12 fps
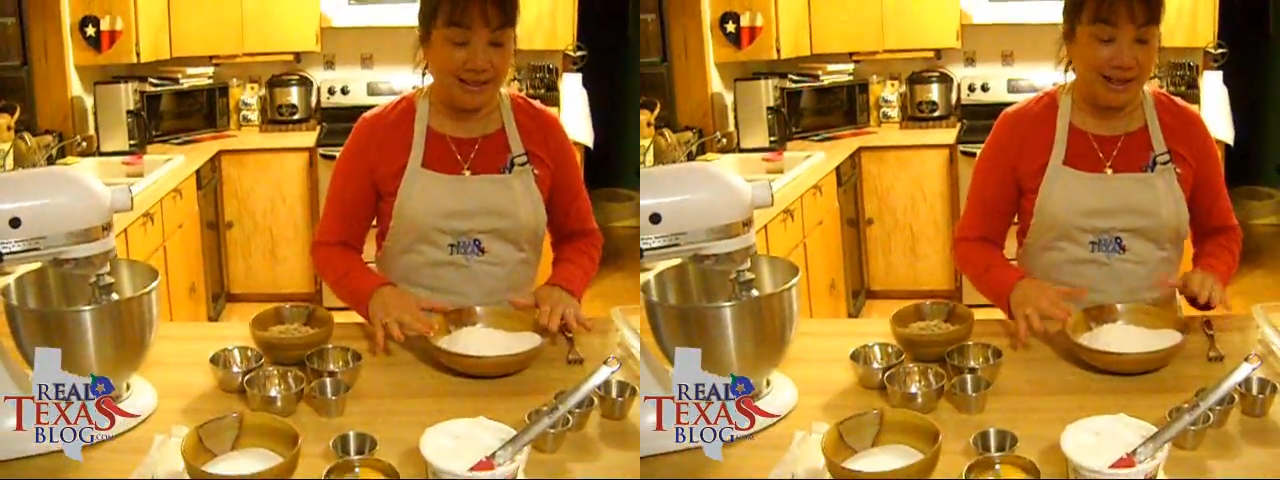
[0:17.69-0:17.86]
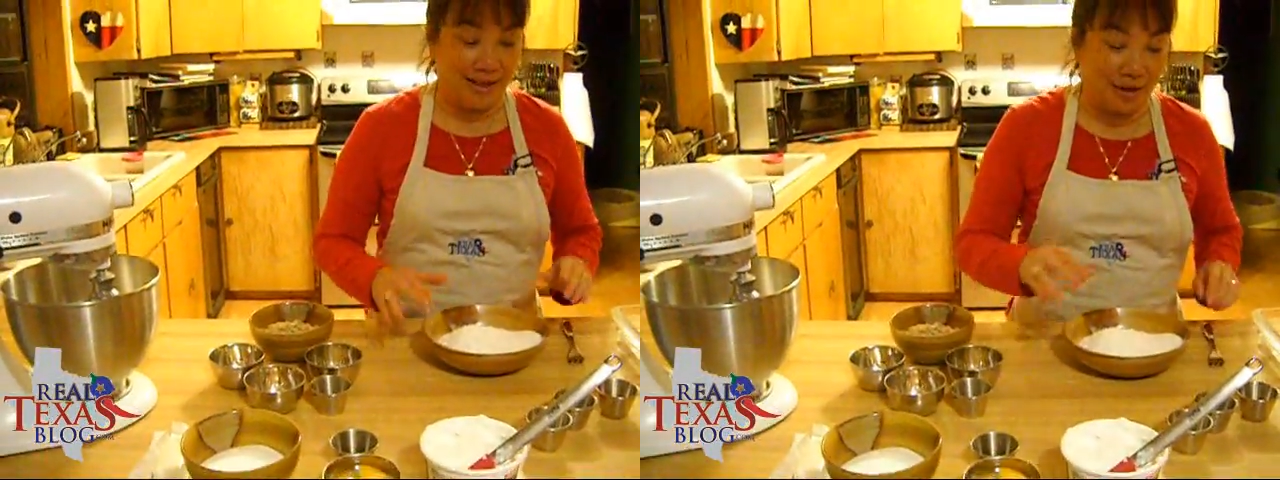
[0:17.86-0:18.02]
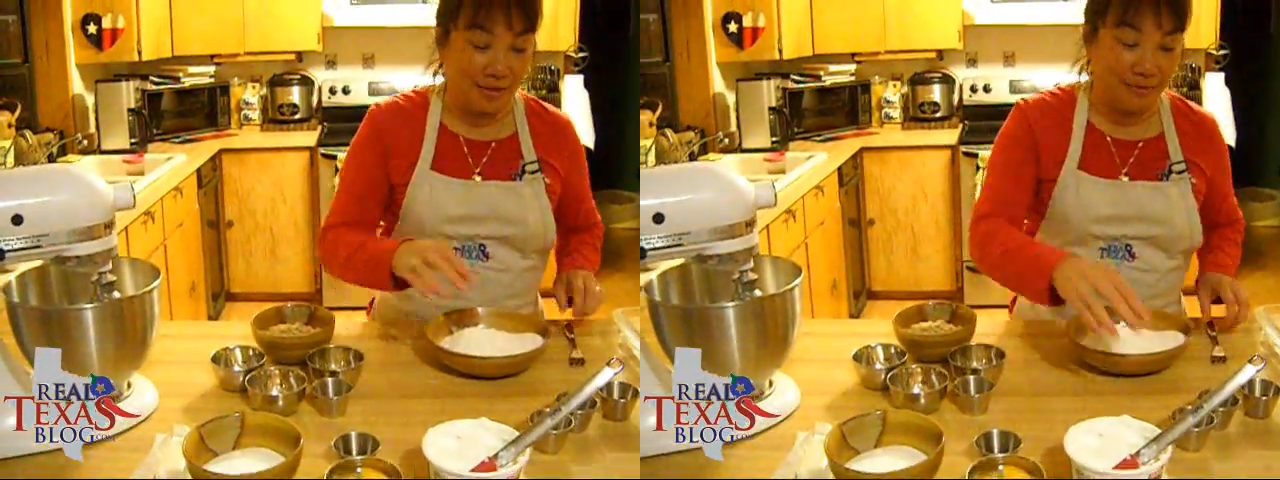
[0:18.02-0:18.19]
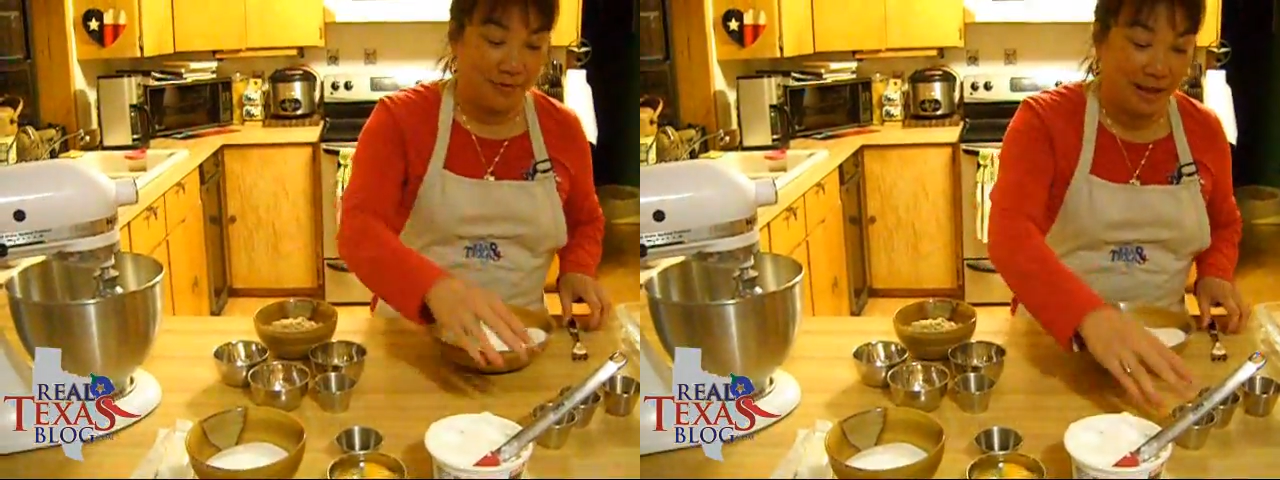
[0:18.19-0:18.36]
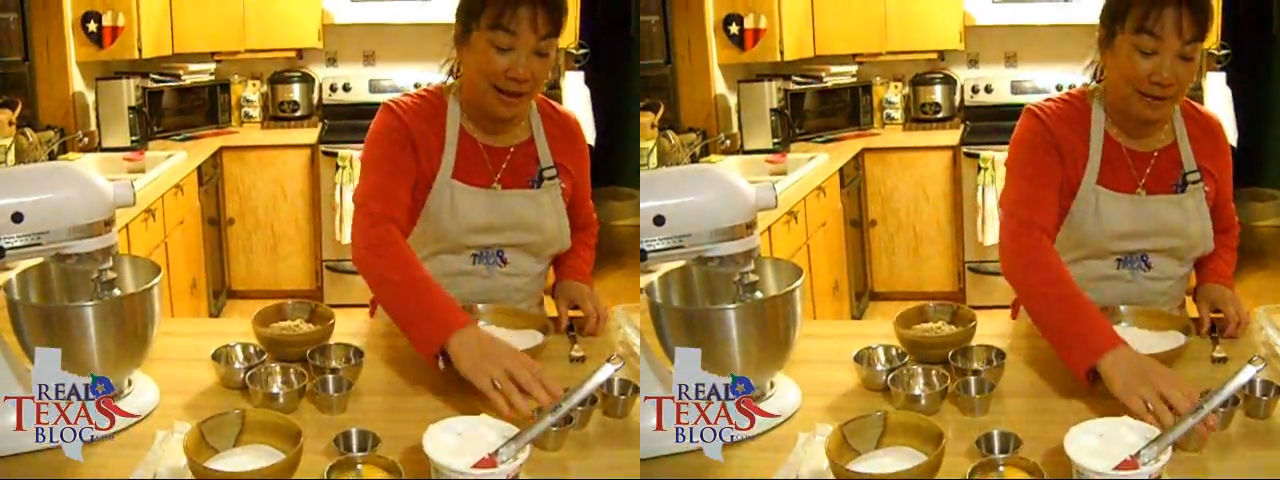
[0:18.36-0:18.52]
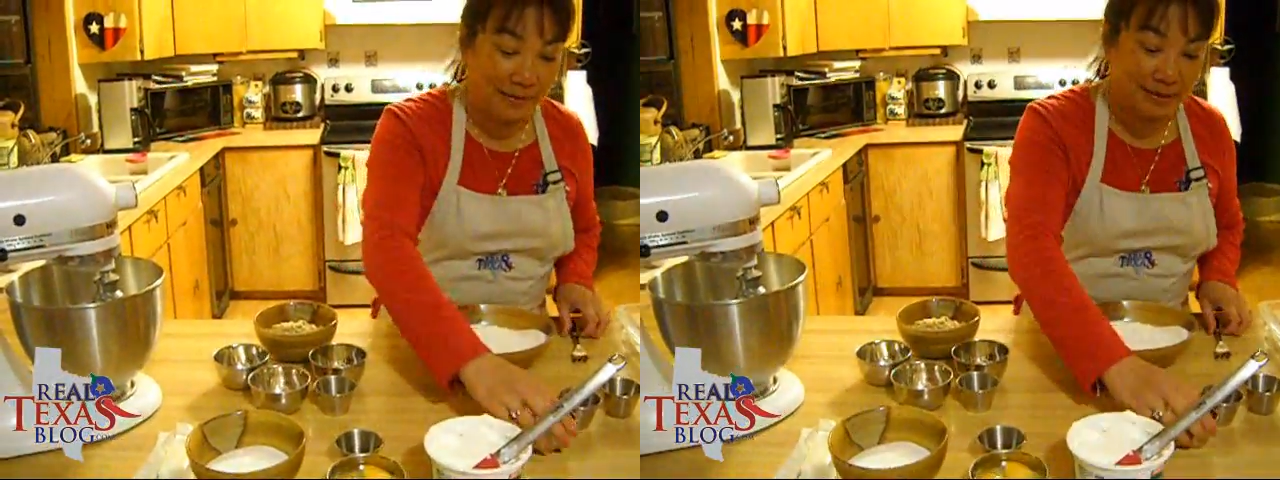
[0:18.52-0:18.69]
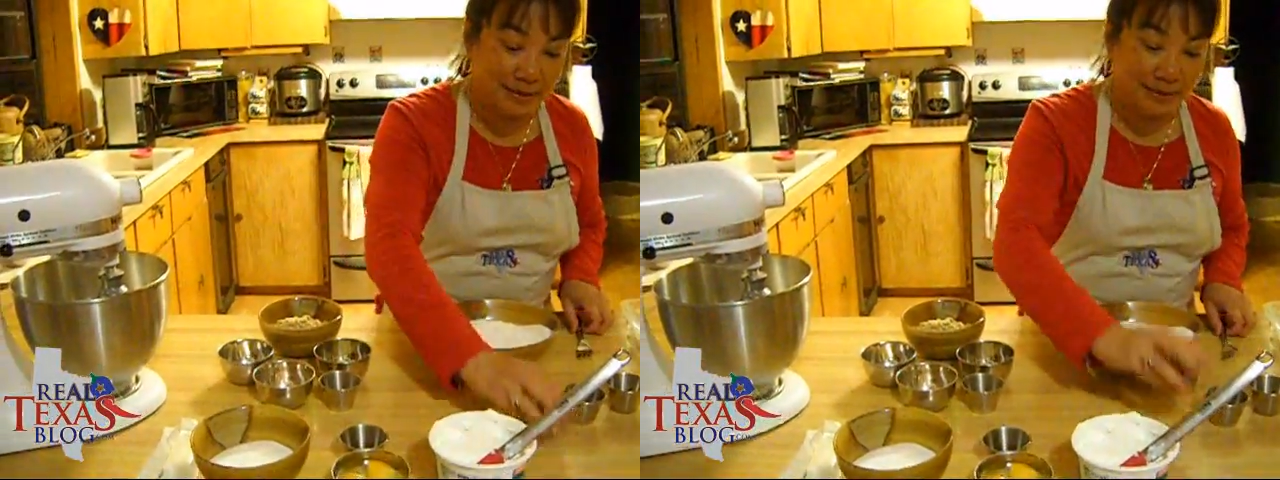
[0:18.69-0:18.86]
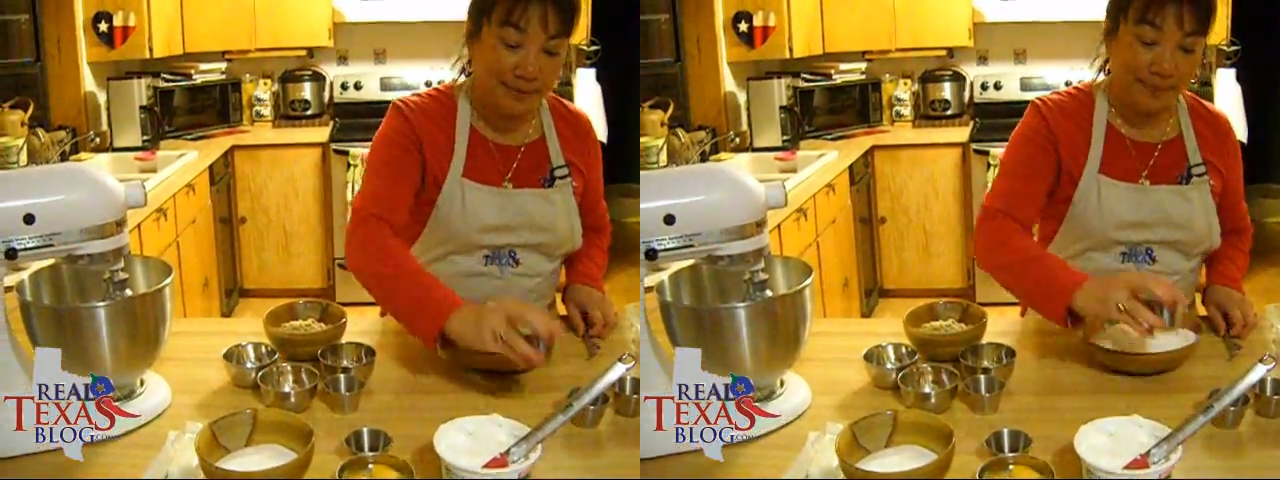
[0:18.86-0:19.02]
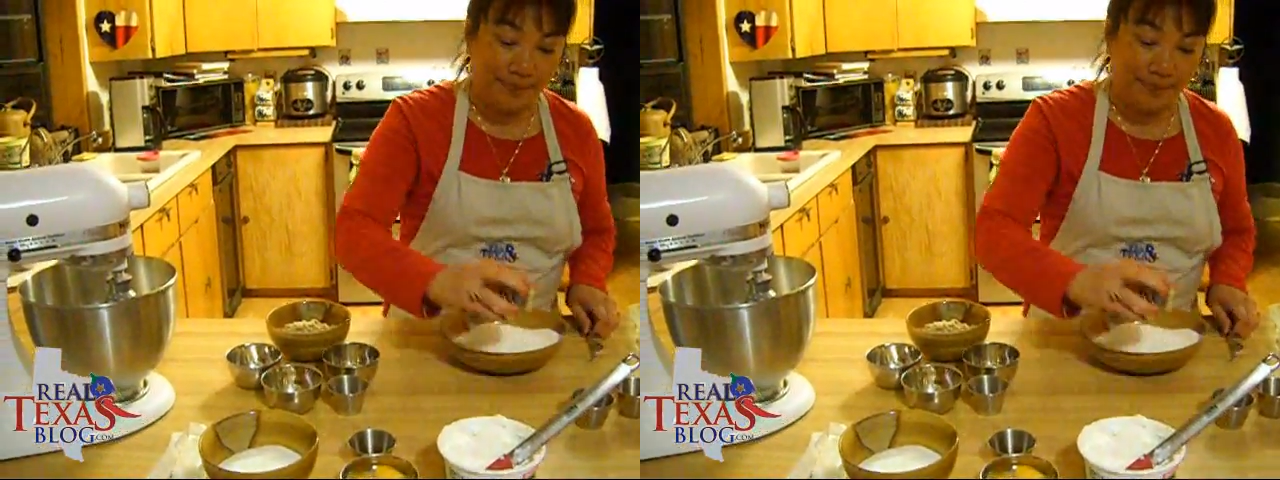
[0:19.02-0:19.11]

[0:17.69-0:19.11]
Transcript: take our flour,